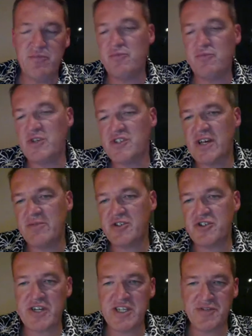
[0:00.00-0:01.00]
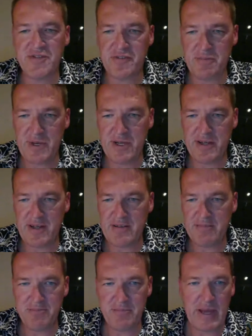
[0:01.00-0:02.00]
which sounds strange for him being
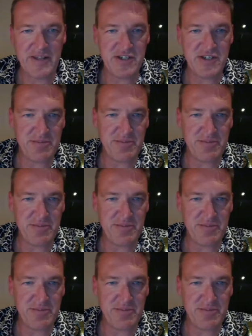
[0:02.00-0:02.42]
a pensioner,